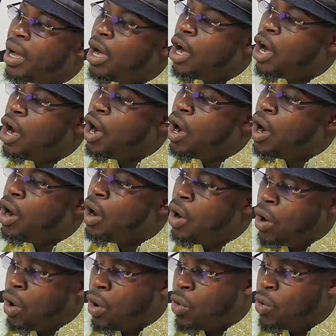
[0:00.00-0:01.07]

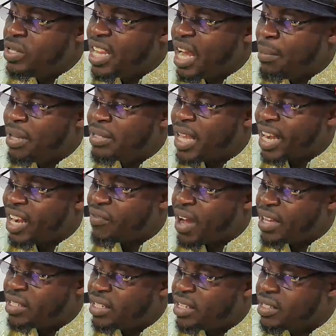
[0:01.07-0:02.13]
Oh, nyame
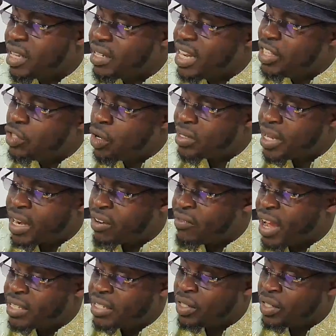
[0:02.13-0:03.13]
sacrifice Jesus. Then to sacrifice.